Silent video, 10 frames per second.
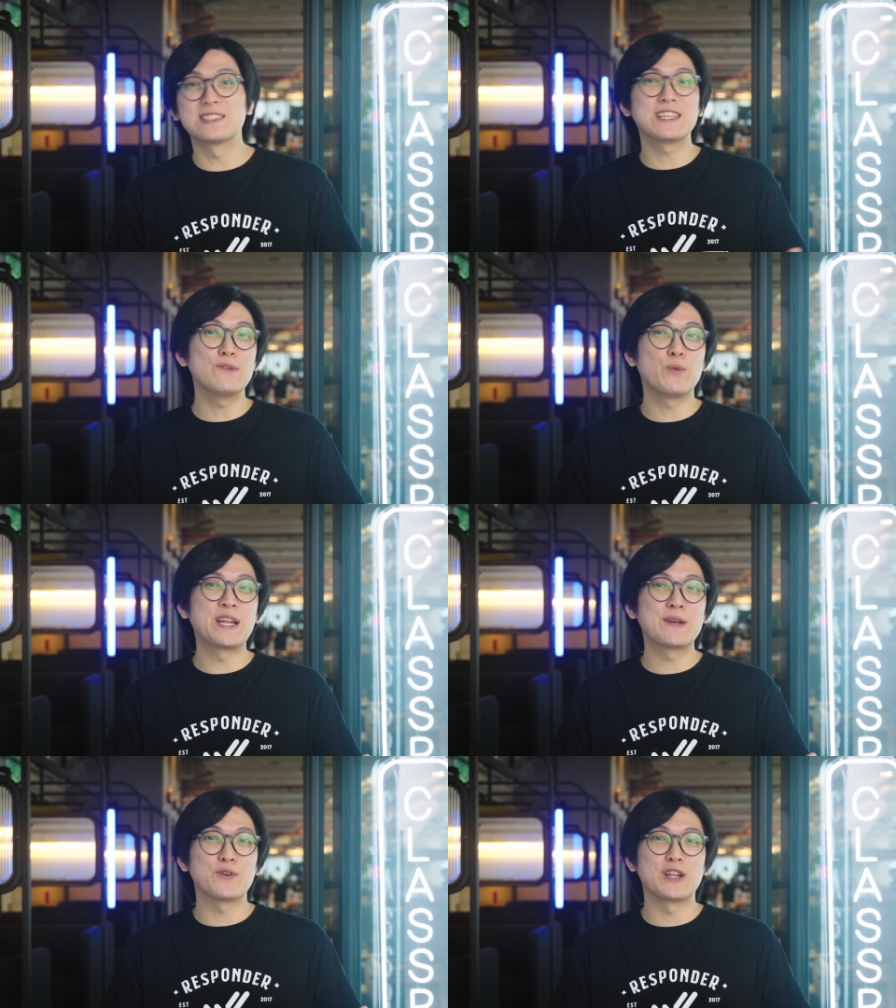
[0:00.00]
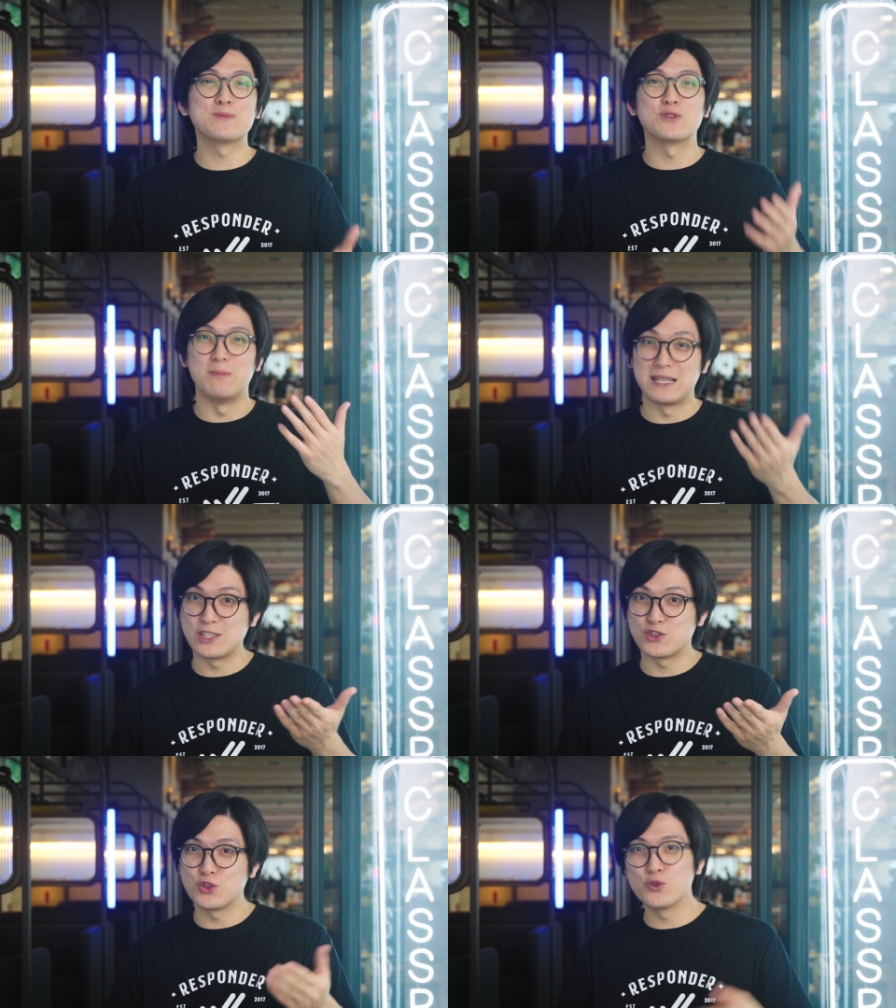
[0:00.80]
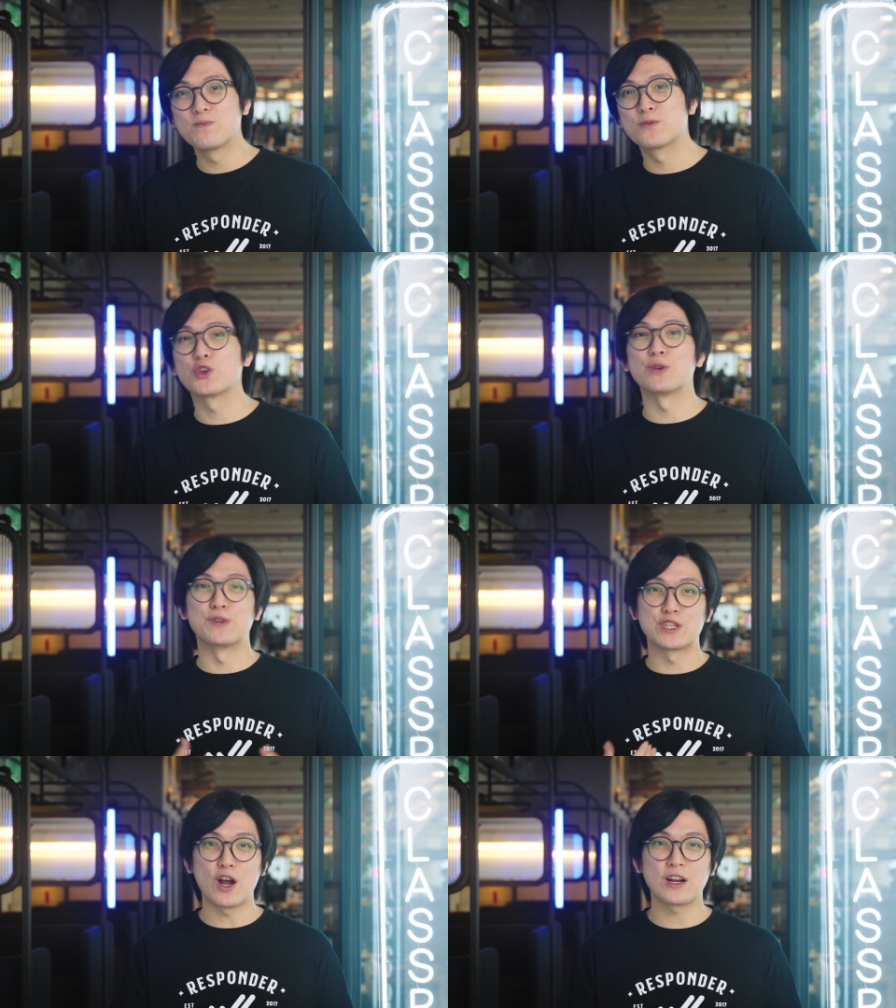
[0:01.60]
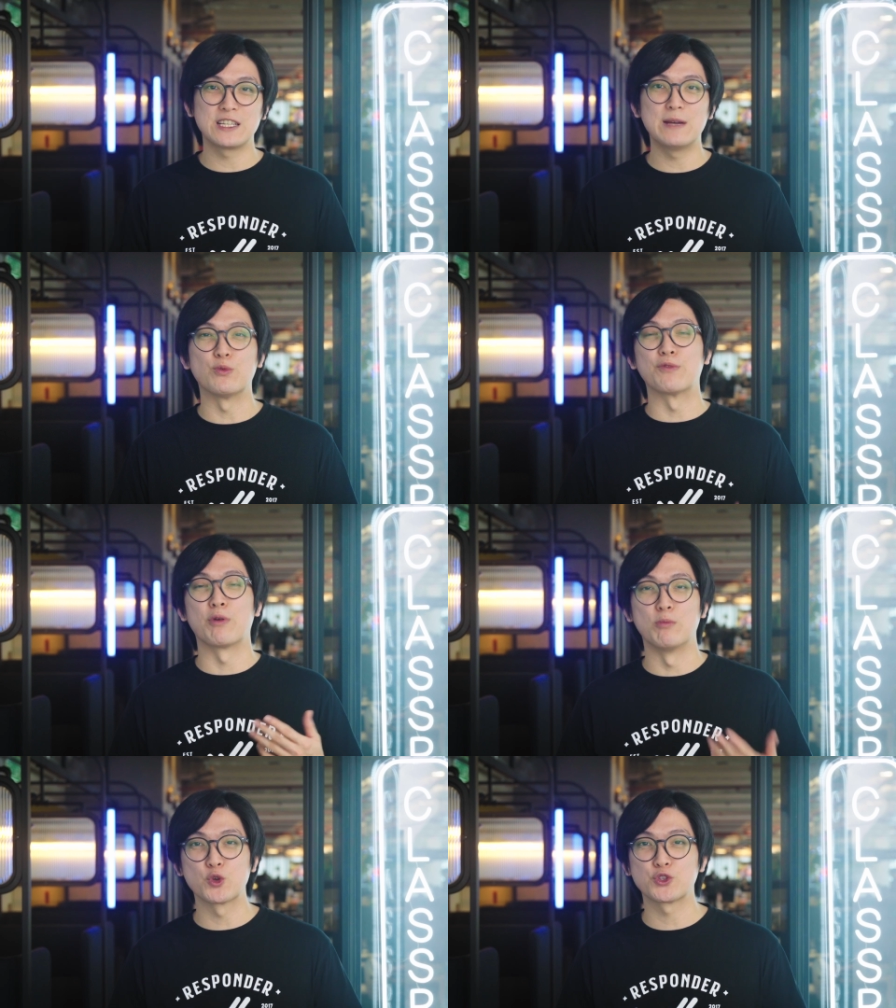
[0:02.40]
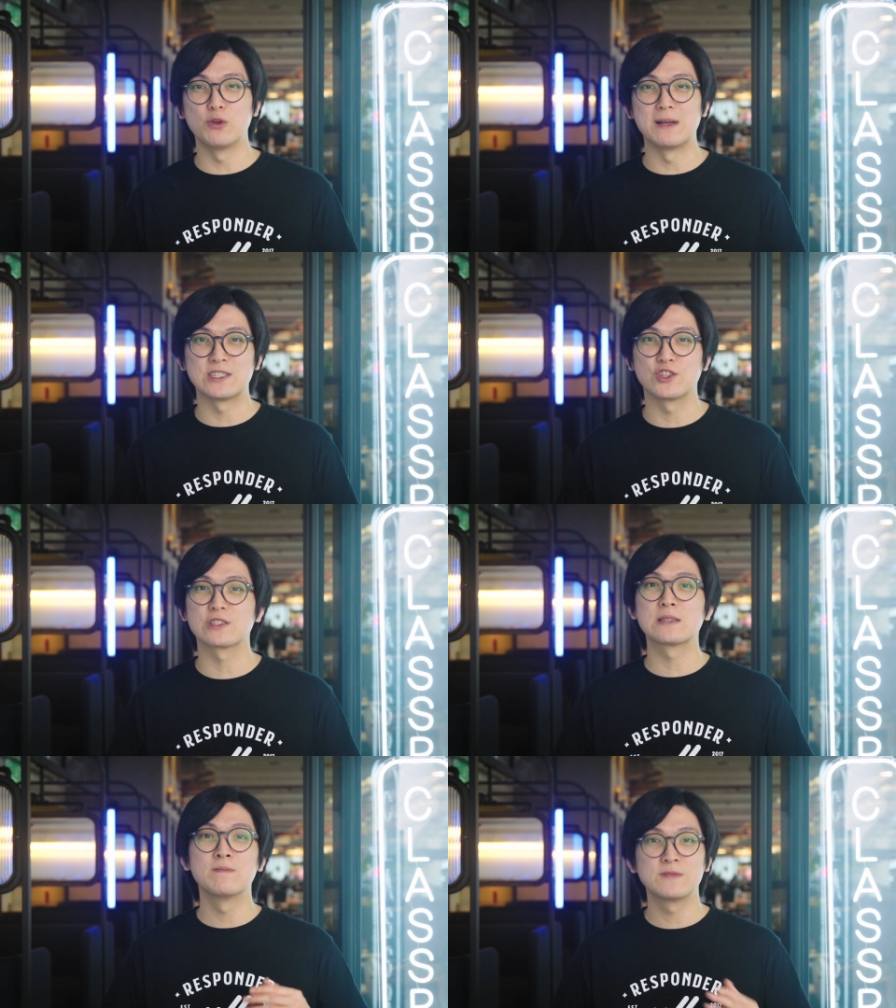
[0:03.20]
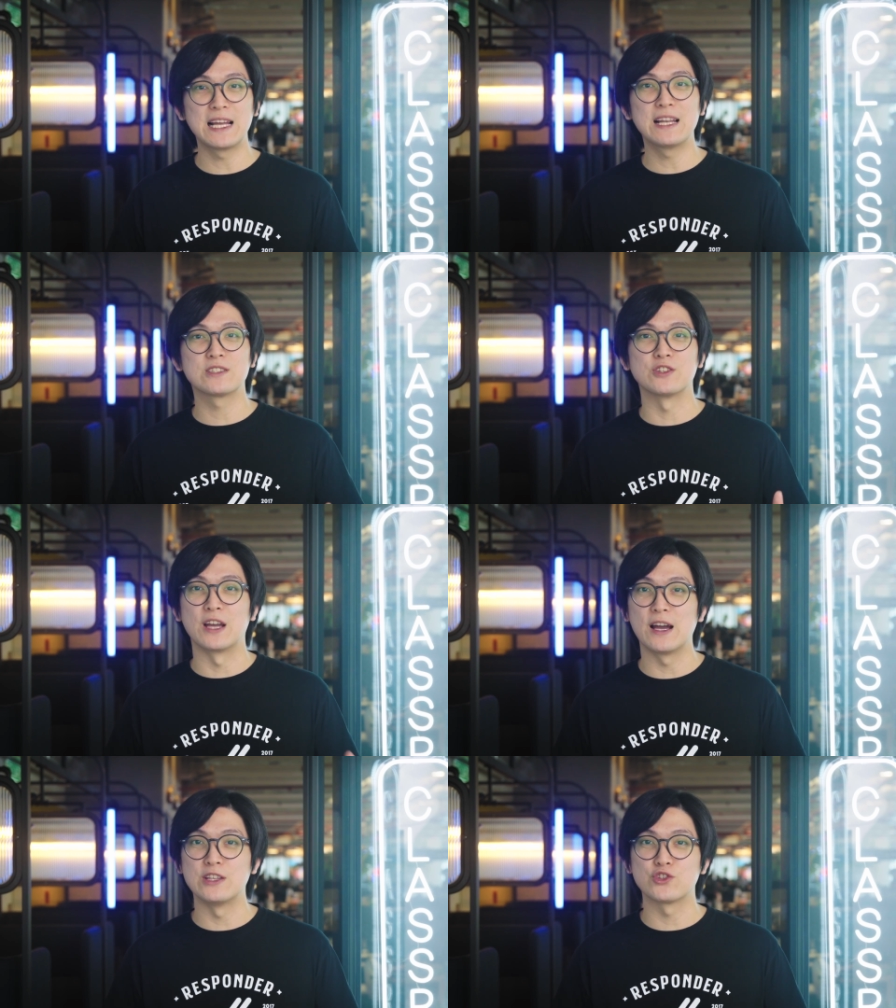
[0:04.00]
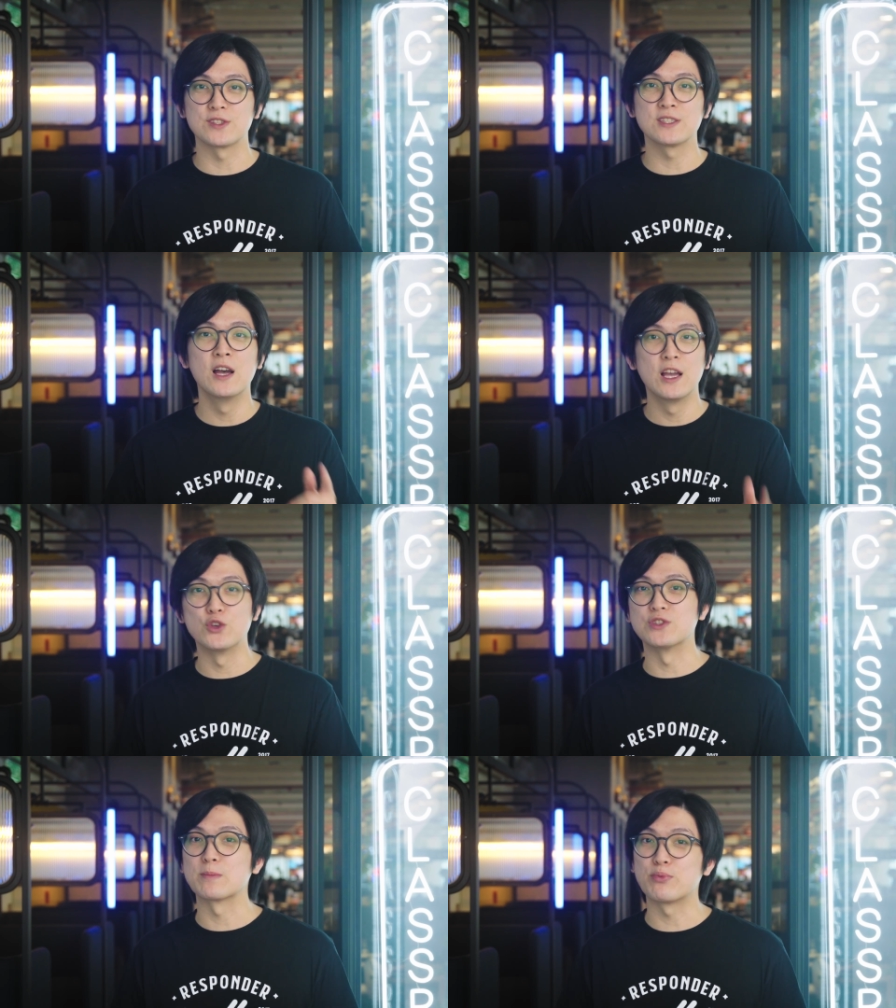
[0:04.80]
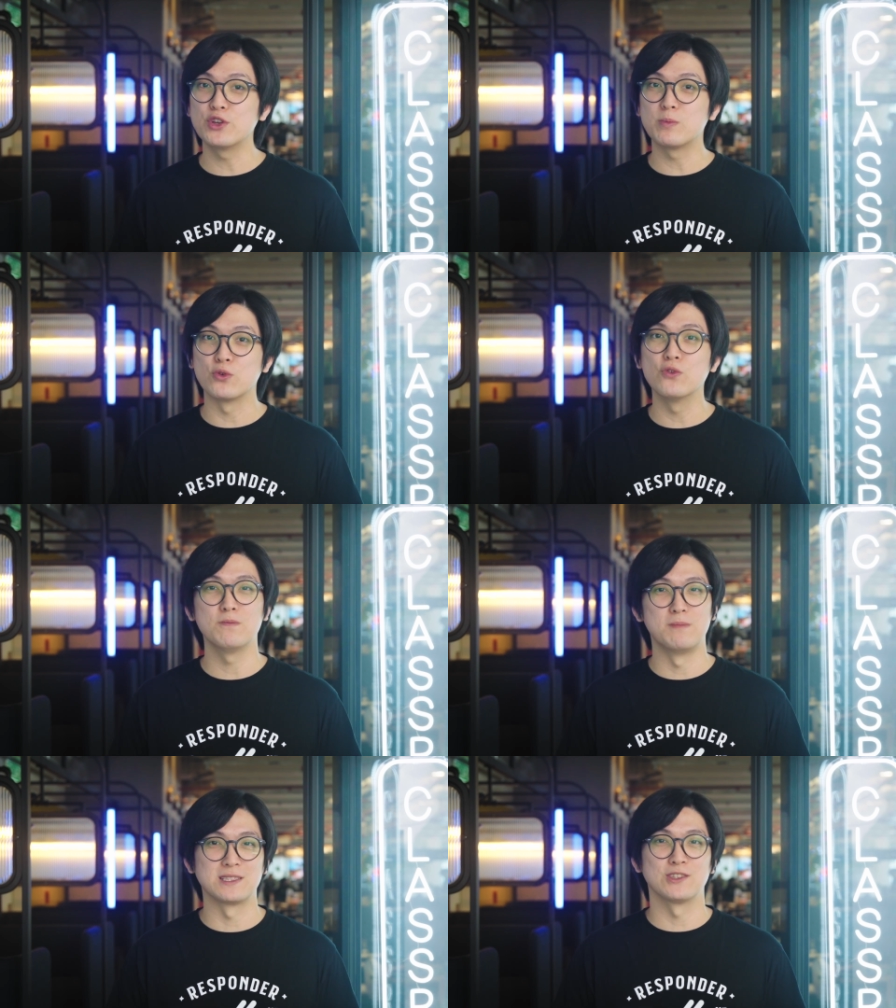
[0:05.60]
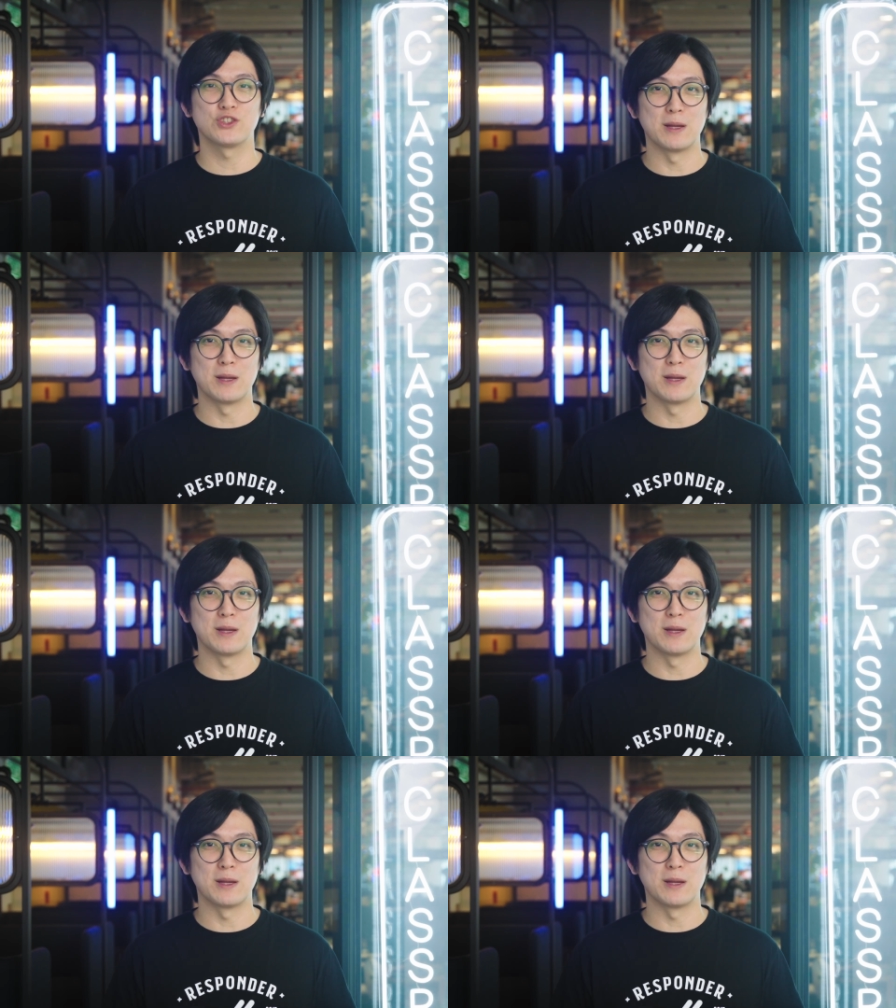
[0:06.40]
Instead of waiting for them to message you, you can retarget them with promotional messages tailored to their interests using pre-approved message